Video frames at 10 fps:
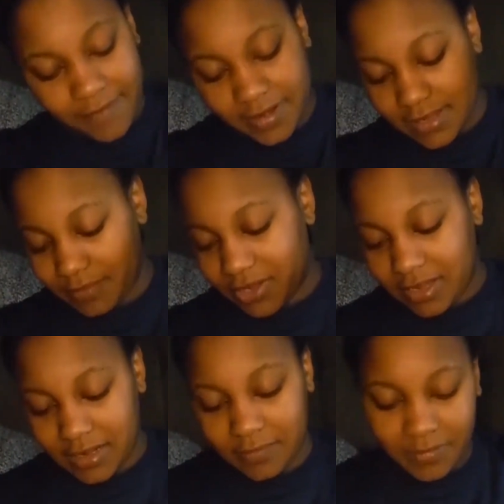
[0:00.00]
it in the
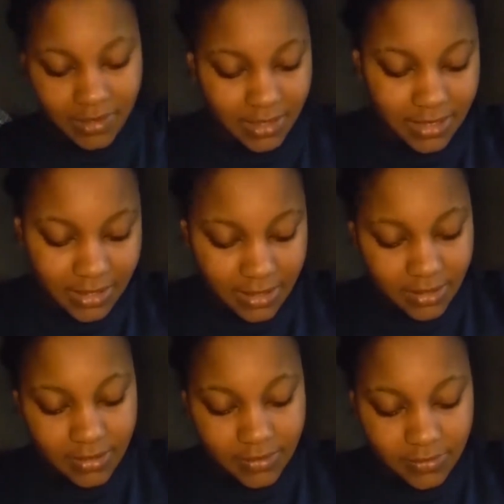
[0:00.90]
bottom.
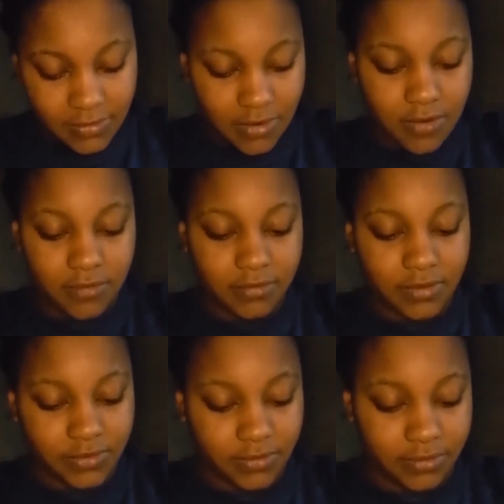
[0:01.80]
So
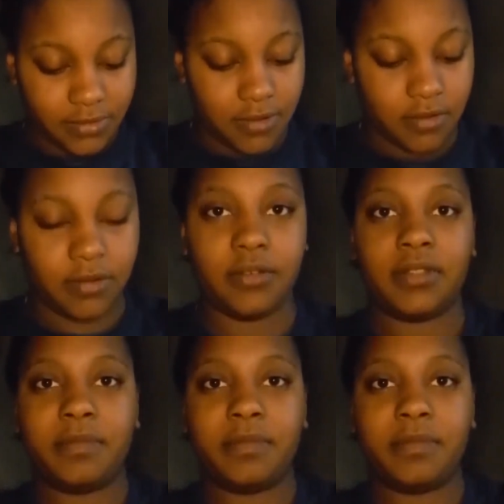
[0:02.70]
there's a little logo at the